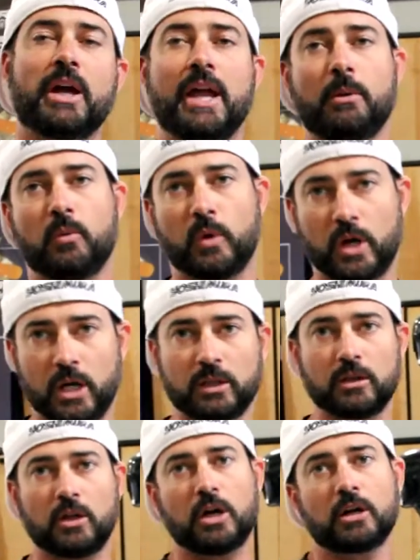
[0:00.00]
by
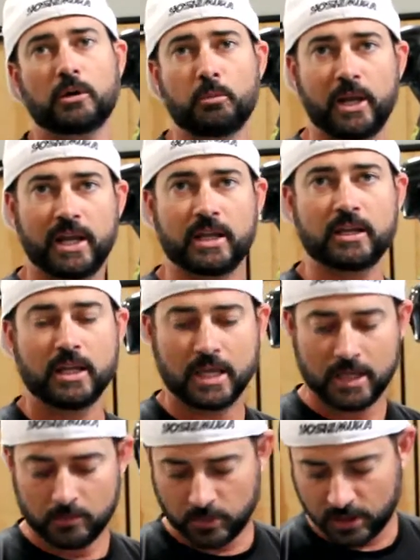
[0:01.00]
wearing the longer pant
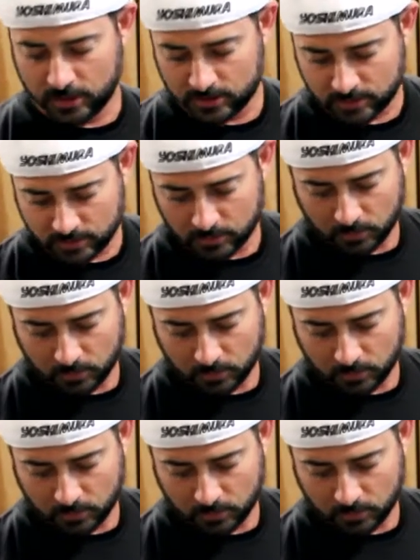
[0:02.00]
because